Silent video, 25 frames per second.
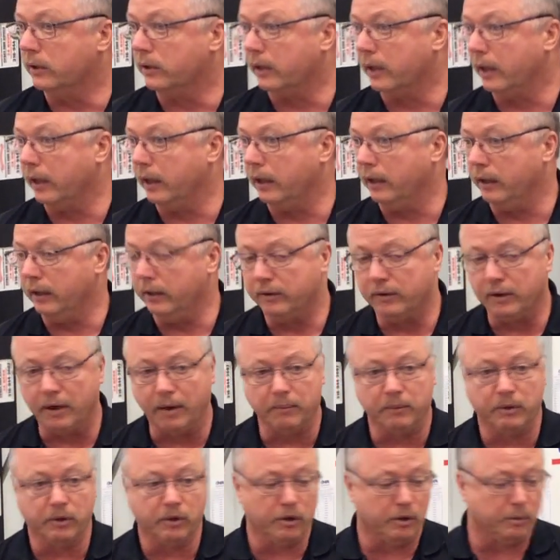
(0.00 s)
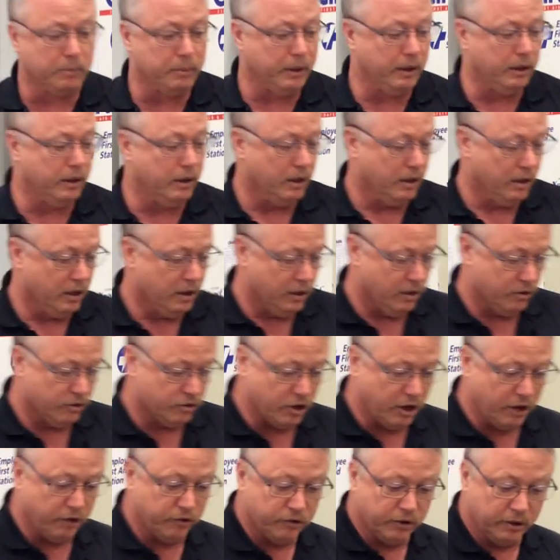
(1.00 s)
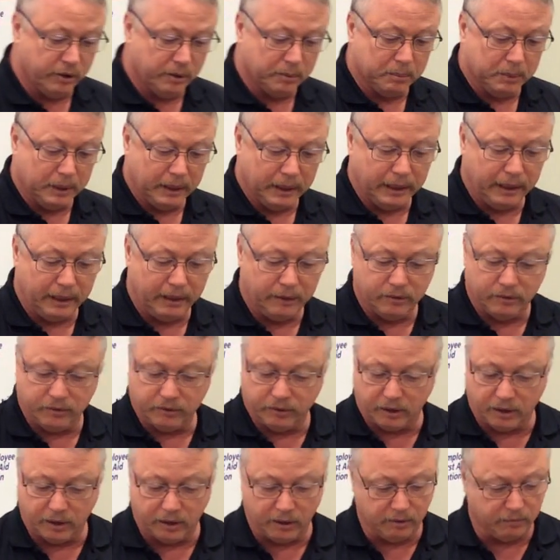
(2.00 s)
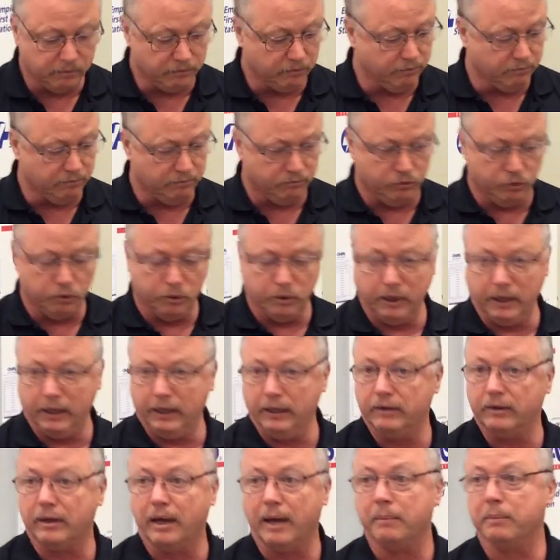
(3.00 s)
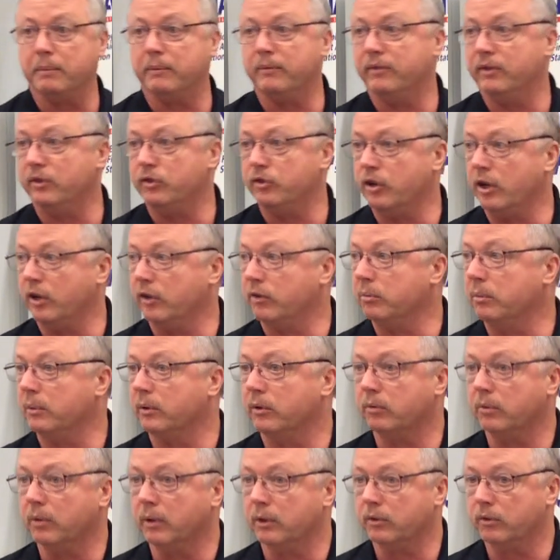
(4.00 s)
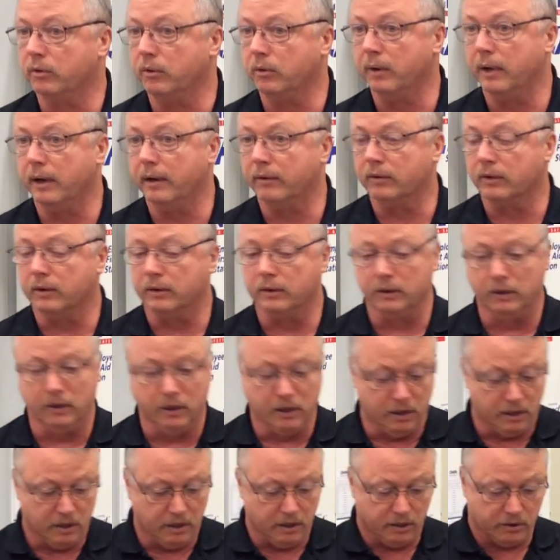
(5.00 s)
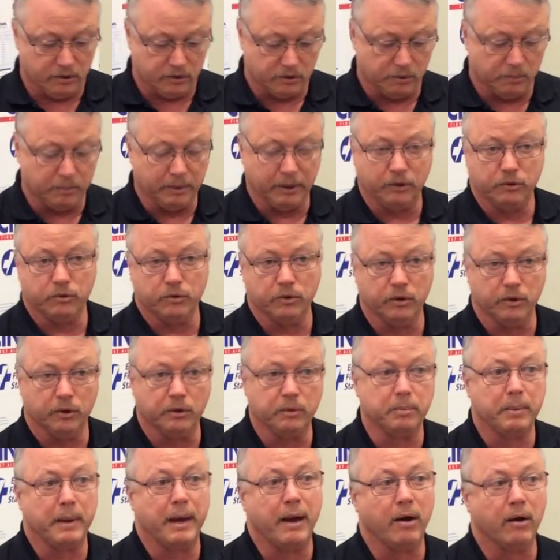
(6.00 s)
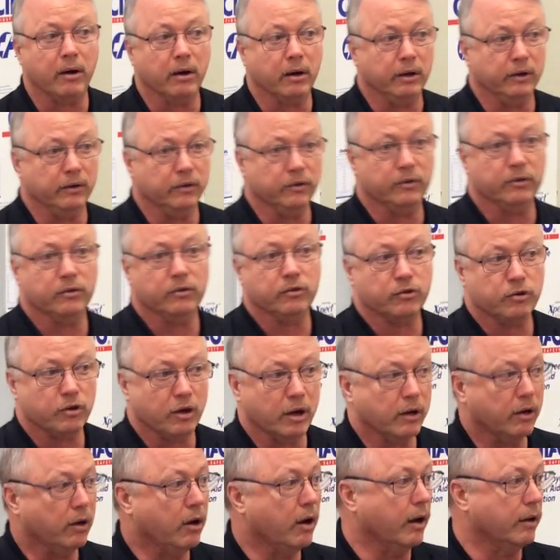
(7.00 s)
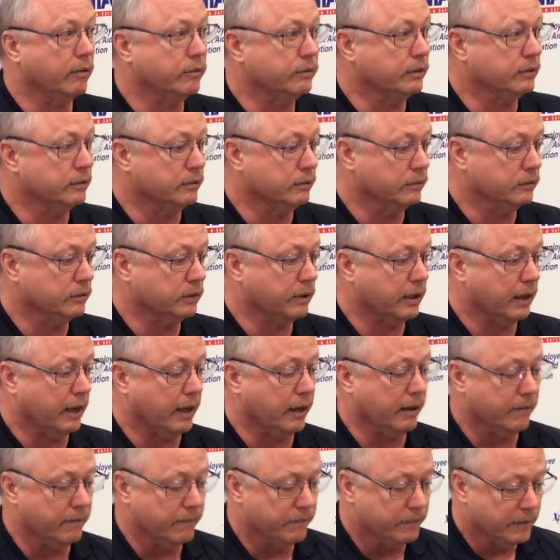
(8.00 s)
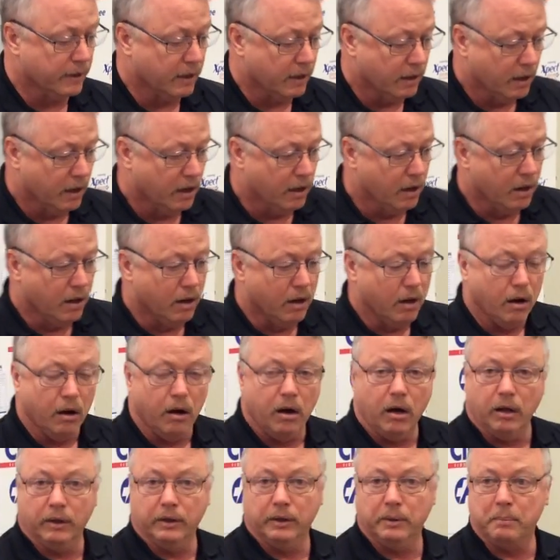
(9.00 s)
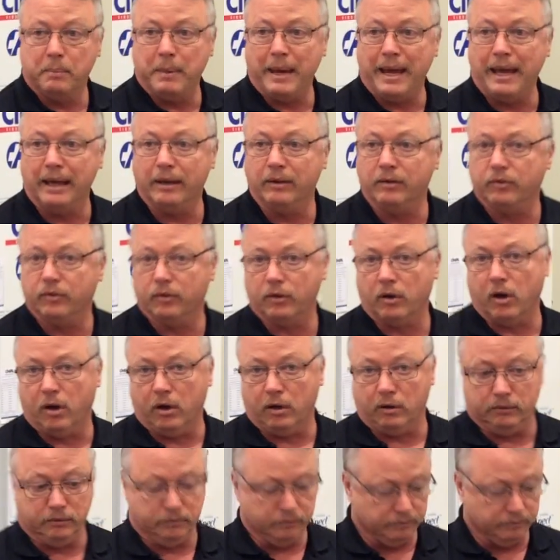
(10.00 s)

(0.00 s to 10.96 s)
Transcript: Okay? Anytime you're going to be changing the blades, doing any type of adjustments whatsoever. So make sure that the power is shut off. Okay? On the band saw,